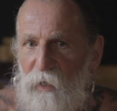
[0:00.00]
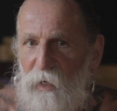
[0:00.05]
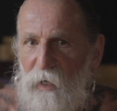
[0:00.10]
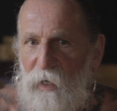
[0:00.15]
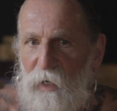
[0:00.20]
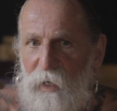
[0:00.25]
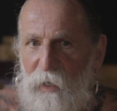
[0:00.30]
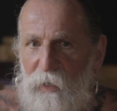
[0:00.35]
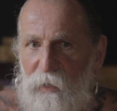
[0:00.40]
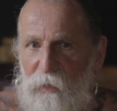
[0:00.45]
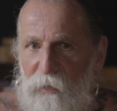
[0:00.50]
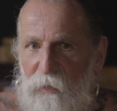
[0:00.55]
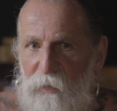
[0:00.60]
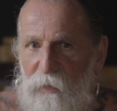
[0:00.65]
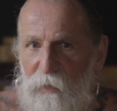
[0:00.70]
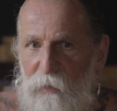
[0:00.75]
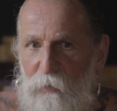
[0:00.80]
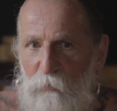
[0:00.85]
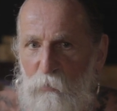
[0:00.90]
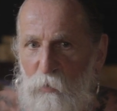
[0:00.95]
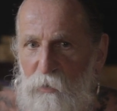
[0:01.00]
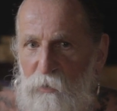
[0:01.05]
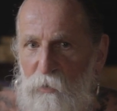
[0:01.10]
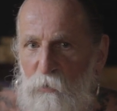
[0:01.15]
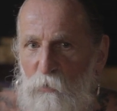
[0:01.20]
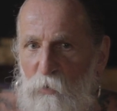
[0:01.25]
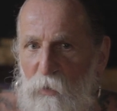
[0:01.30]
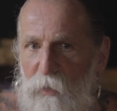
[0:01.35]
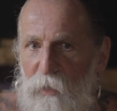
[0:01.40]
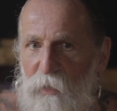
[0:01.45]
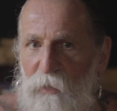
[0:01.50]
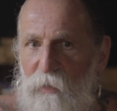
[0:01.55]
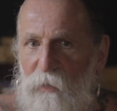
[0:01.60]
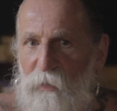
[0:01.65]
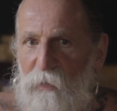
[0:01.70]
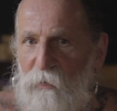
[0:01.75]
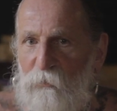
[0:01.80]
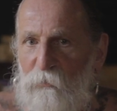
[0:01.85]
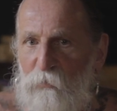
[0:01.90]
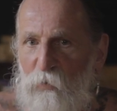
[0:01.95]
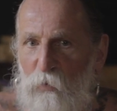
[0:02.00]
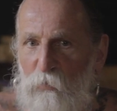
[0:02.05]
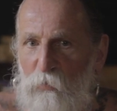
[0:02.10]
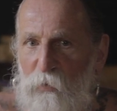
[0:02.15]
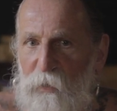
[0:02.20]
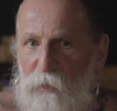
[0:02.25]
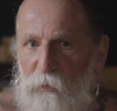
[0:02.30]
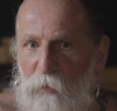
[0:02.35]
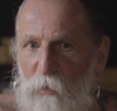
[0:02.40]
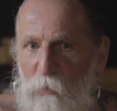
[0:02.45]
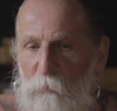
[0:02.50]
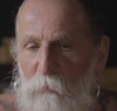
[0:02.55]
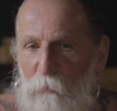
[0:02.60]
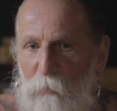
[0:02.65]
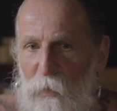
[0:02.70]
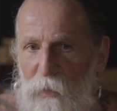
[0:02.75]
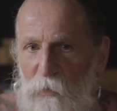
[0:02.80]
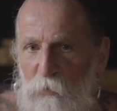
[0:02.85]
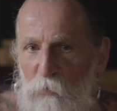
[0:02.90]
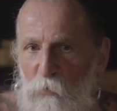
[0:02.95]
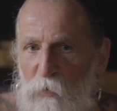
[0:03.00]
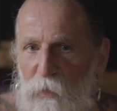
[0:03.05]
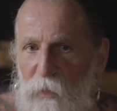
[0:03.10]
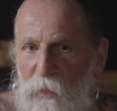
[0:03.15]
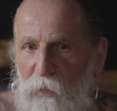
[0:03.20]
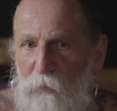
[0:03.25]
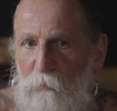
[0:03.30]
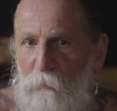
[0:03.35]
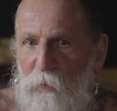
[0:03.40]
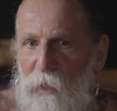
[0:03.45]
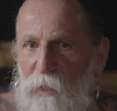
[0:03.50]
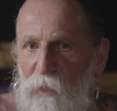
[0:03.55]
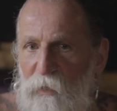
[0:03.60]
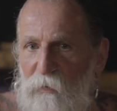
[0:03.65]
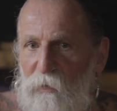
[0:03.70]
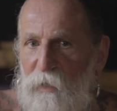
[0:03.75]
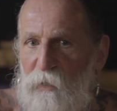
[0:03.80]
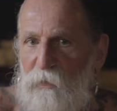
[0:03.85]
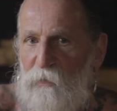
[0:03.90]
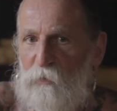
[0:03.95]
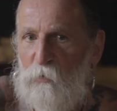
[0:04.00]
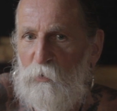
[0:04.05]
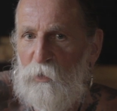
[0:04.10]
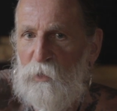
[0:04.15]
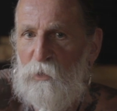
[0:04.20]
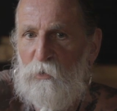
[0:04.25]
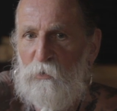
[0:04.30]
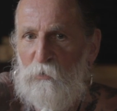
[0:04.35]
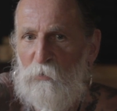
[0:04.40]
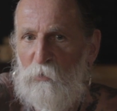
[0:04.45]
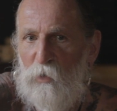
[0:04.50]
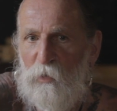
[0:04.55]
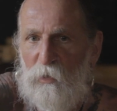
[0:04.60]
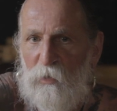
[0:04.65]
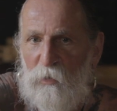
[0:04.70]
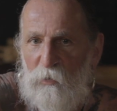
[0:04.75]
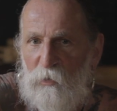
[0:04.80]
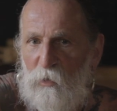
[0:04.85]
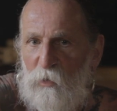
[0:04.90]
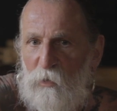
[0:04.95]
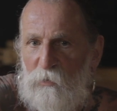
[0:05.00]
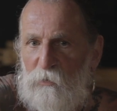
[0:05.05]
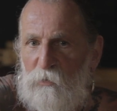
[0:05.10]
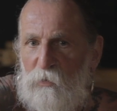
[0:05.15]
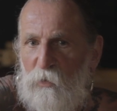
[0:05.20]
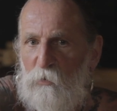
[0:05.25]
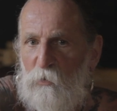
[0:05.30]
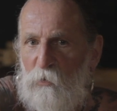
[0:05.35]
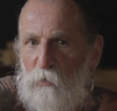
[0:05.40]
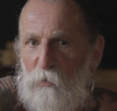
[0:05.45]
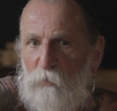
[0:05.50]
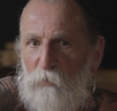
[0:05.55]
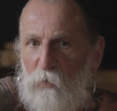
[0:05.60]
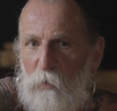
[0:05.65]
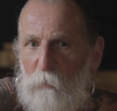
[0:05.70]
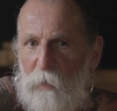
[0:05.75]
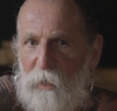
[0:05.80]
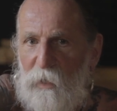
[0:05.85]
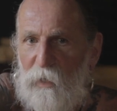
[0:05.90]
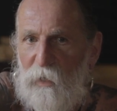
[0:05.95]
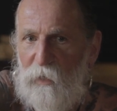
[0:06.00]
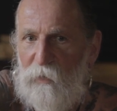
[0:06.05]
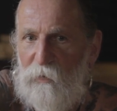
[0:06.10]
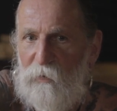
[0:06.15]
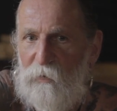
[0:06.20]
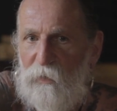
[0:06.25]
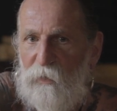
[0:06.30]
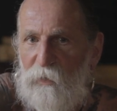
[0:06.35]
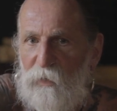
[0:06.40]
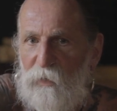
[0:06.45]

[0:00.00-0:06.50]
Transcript: I was looking for freedom by doing many things which were not so good for my health.